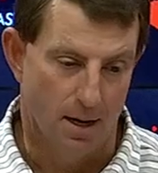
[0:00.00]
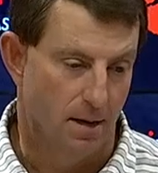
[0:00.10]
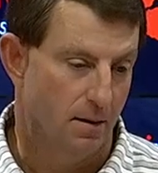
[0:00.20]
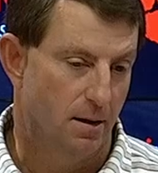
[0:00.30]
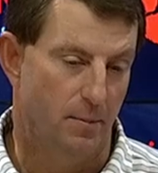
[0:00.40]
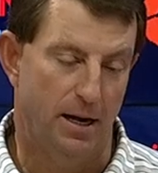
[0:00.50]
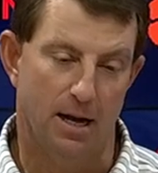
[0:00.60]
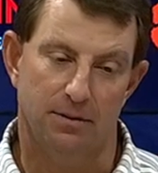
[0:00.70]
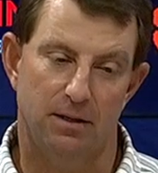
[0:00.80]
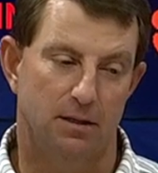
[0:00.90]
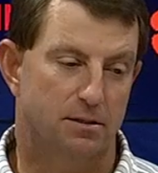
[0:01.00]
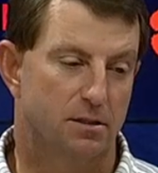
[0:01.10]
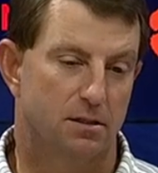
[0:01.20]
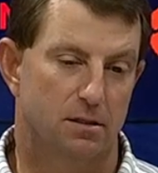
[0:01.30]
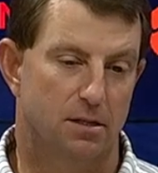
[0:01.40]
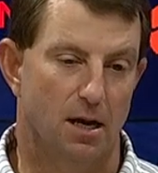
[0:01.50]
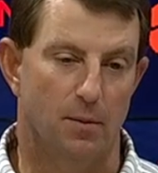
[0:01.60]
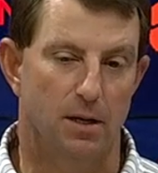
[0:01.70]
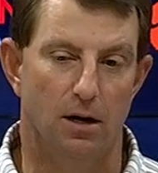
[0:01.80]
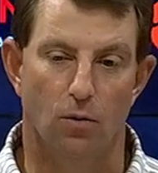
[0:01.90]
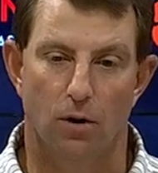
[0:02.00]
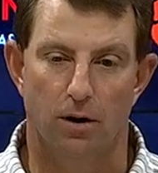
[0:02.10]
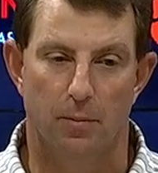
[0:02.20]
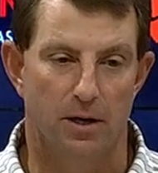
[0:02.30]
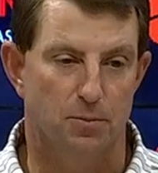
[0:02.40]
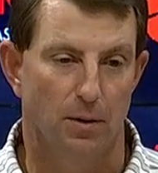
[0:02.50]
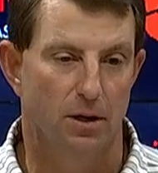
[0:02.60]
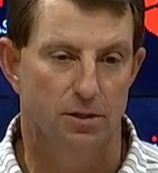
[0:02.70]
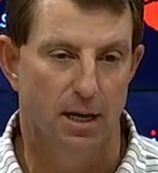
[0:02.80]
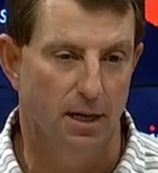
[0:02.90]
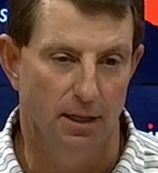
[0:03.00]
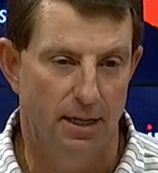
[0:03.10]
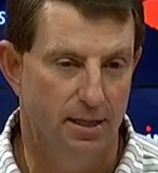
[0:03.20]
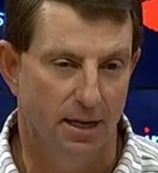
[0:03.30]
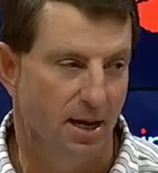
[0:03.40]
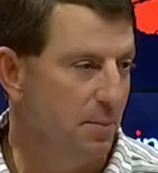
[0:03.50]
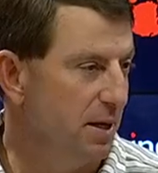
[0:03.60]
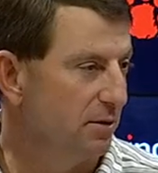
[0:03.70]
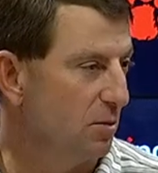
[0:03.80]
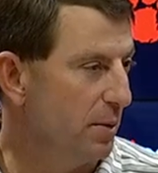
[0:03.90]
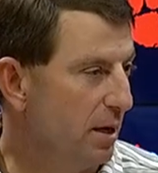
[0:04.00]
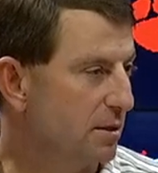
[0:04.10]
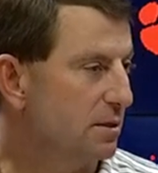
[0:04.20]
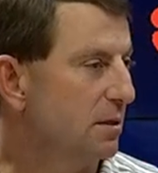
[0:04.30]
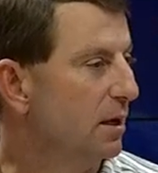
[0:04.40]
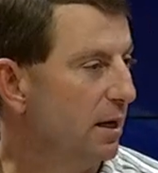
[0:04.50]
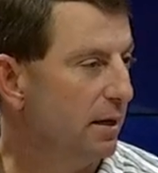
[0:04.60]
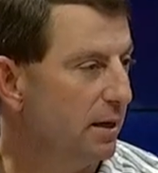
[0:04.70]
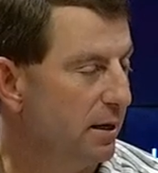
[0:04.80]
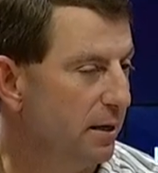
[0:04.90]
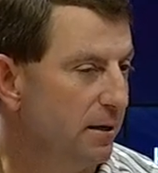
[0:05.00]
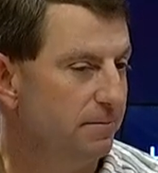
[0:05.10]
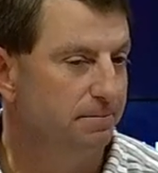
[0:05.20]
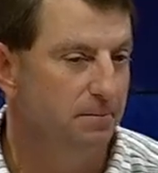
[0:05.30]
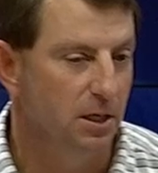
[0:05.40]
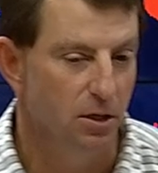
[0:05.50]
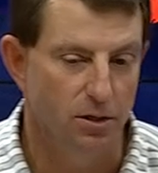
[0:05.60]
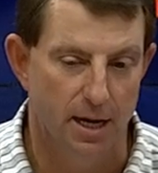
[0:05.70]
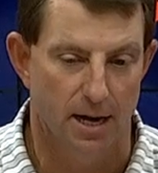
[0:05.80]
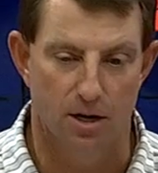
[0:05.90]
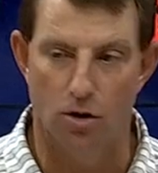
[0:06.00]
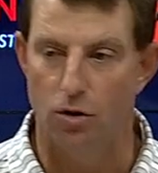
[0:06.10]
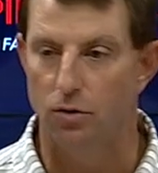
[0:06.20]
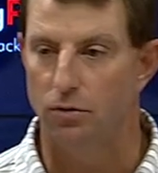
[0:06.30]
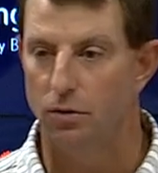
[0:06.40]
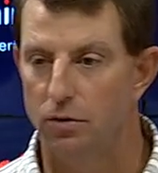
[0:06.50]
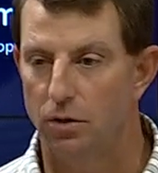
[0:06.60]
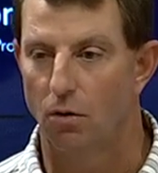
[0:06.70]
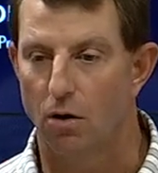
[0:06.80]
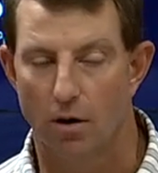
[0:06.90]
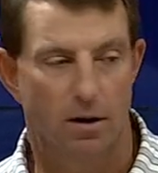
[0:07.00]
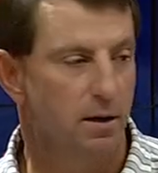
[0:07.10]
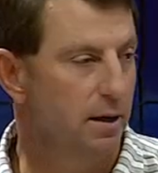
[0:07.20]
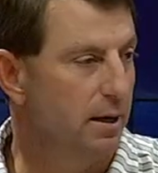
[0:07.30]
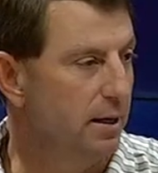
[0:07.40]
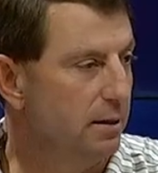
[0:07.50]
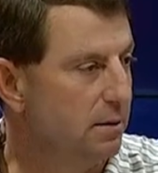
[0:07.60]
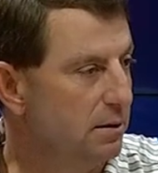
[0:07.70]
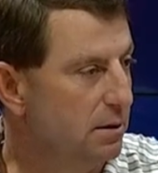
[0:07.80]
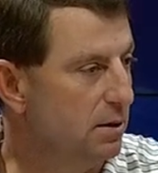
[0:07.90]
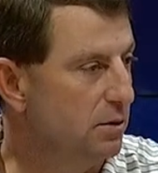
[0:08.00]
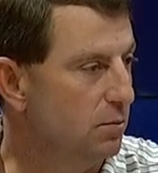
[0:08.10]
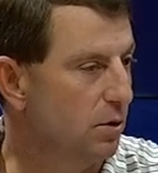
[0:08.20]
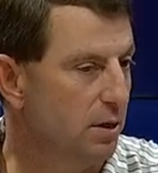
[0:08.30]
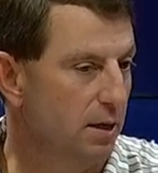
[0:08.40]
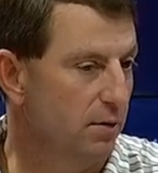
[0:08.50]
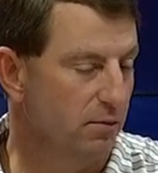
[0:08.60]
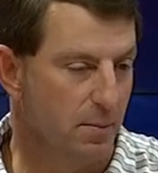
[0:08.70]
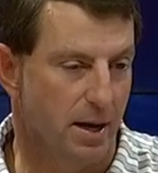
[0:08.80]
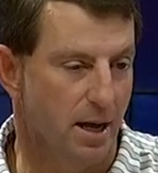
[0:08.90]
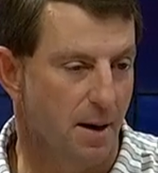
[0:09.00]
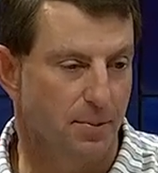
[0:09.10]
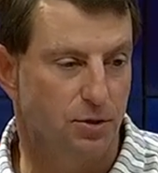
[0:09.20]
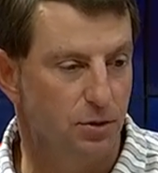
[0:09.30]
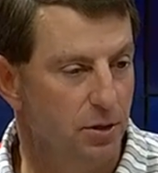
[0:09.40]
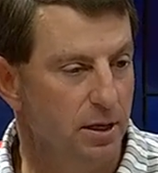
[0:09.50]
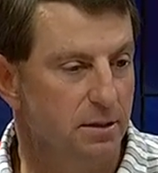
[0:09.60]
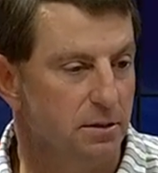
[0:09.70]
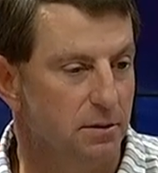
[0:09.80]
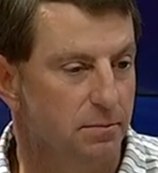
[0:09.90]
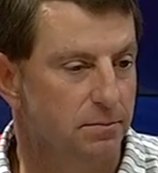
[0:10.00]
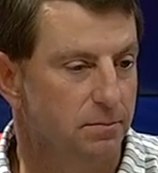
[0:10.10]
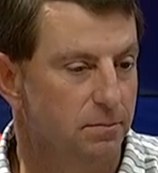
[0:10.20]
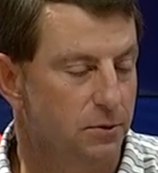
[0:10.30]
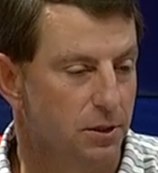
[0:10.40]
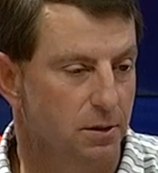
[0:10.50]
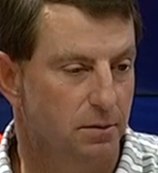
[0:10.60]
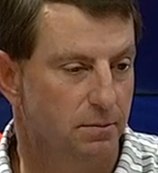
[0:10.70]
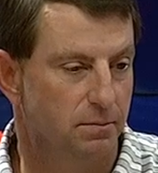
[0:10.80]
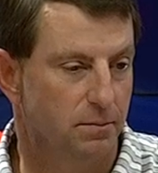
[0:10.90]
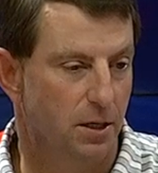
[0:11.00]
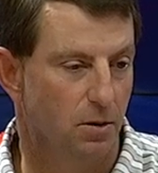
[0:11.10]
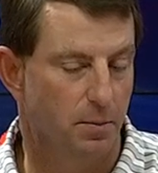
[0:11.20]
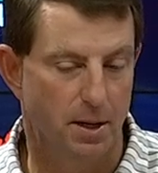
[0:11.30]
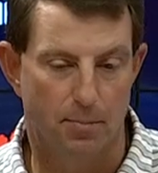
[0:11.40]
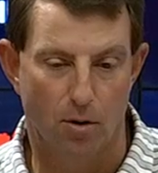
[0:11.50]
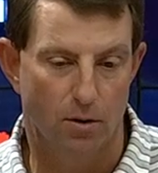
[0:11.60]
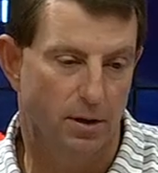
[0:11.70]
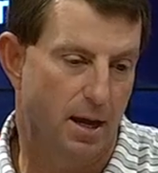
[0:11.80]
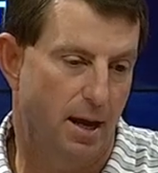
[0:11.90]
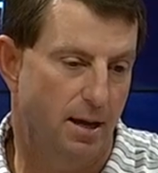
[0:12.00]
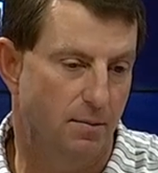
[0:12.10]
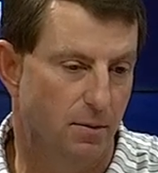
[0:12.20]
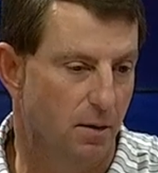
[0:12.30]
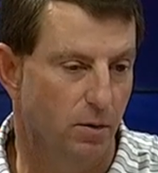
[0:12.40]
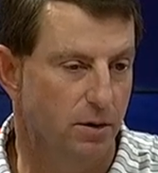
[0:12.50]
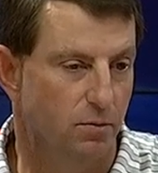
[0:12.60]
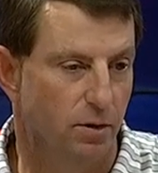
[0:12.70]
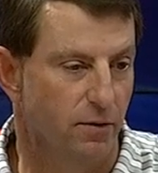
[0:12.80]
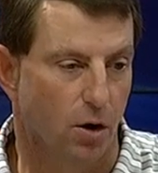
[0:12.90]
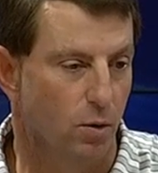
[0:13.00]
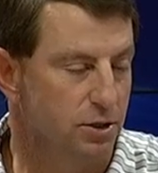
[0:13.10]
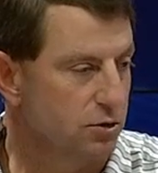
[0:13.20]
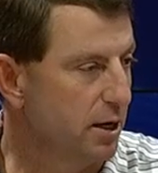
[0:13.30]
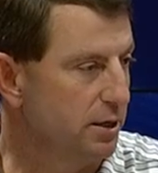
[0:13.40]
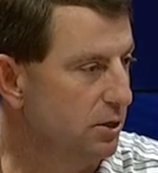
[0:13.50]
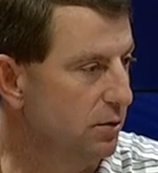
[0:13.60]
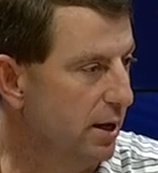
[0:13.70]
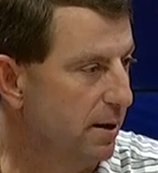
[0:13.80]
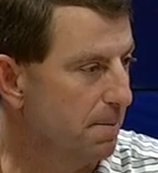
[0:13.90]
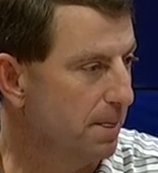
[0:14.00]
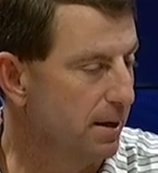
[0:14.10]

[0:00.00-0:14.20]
discussion? I mean, I think this is the time of year where your best players got to lead and they got to be at their best, and you know, you kind of know who you are, and you know, you want to give everybody opportunity to you know, be a part of the game, and we've always tried to do that.